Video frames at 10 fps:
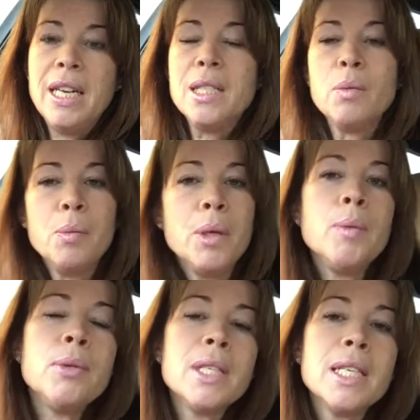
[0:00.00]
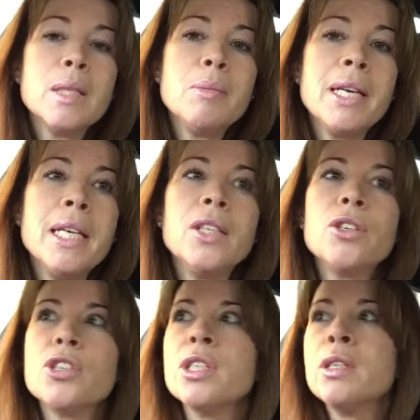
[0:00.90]
So when people say to me,
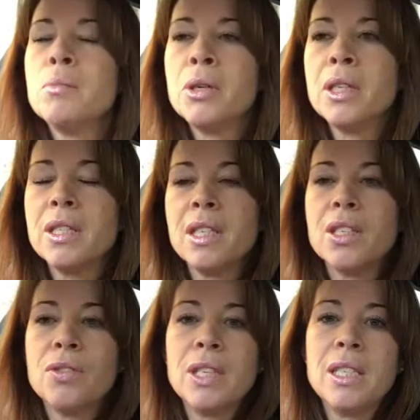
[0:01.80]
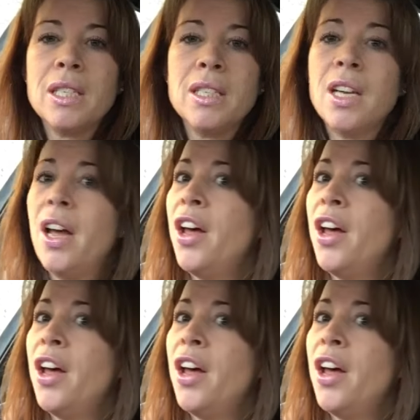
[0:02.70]
gosh, isn't the market saturated?